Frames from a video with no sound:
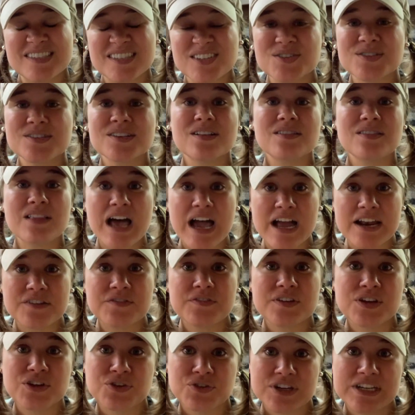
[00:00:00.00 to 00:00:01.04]
there's a lot of
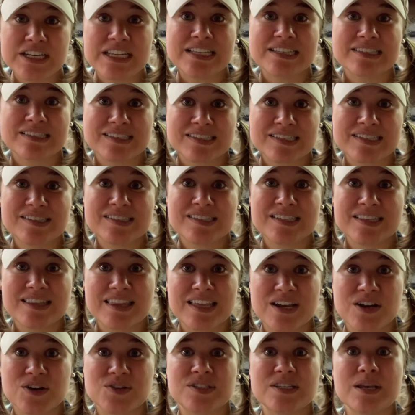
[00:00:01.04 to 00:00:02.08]
ingredients listed
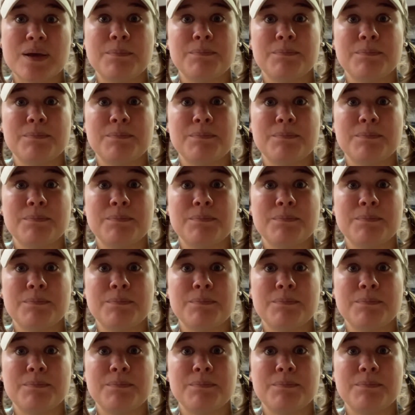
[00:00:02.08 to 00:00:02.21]
there to